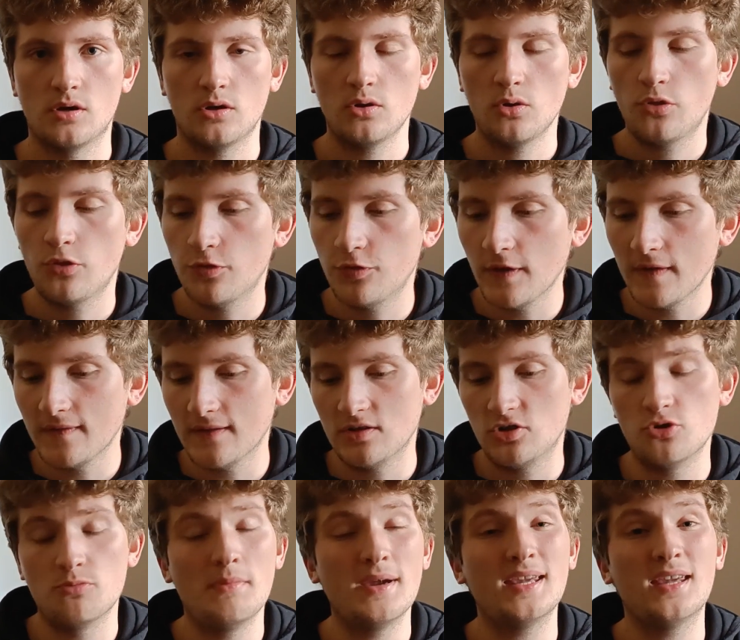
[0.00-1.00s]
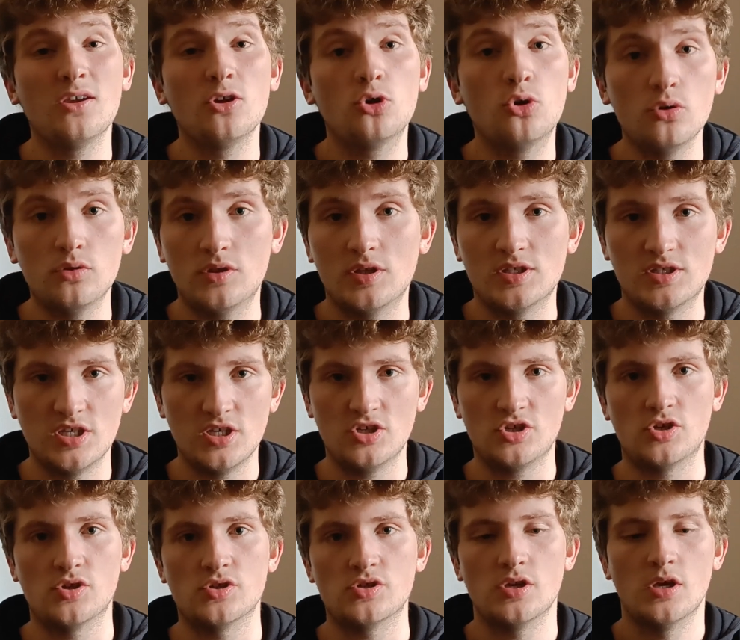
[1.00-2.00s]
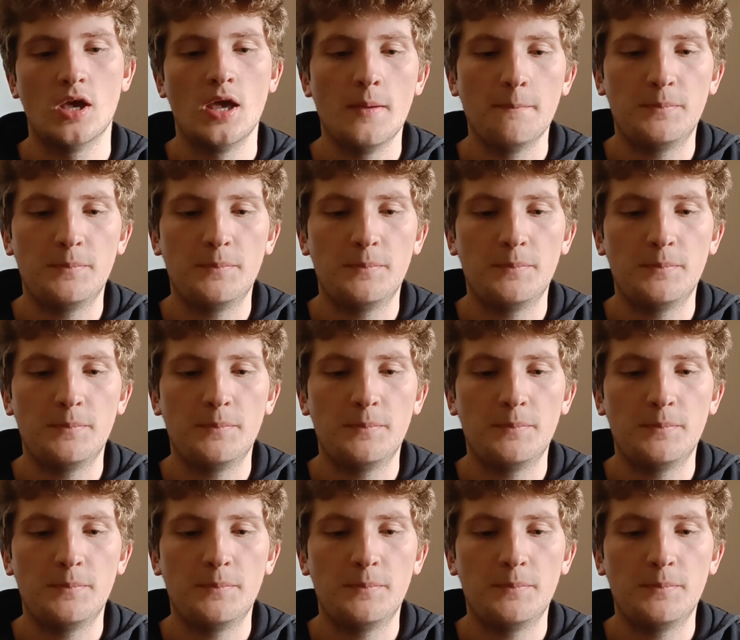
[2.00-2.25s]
You think that you're making good decisions,